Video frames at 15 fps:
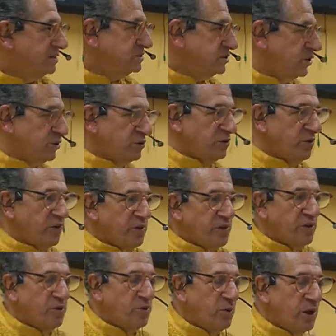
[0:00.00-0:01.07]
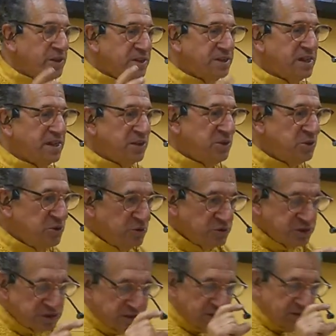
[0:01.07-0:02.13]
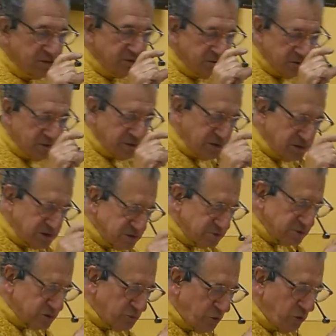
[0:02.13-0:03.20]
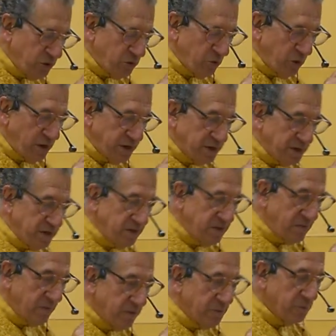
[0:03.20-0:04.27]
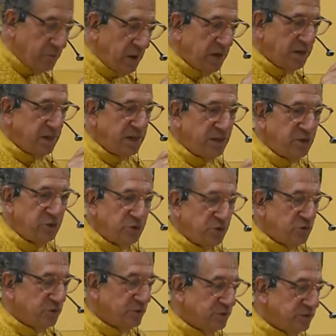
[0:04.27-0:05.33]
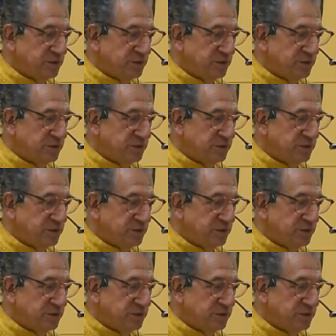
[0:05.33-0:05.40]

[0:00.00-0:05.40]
So one thing used in small quantity might heal you.